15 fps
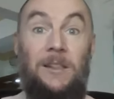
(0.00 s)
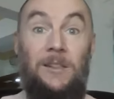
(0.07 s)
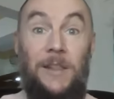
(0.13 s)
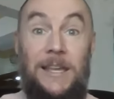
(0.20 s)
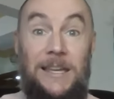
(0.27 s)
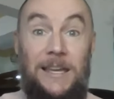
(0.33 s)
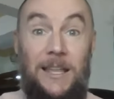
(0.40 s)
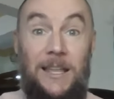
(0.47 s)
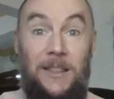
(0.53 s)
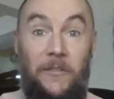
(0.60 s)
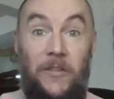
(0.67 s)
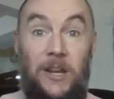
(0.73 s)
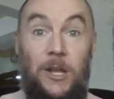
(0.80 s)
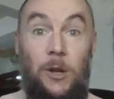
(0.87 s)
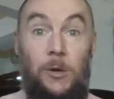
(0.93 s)
link in the
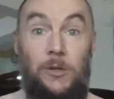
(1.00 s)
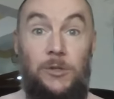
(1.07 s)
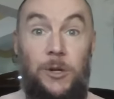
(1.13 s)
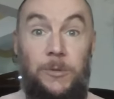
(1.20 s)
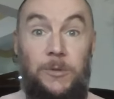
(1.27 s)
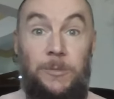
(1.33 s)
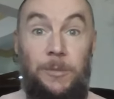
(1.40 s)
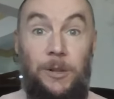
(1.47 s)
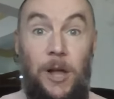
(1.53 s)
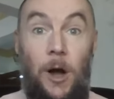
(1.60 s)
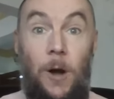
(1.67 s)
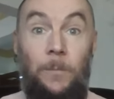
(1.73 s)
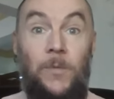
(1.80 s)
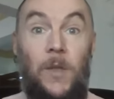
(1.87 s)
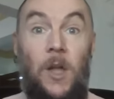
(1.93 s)
video description
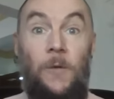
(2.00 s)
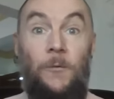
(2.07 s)
below,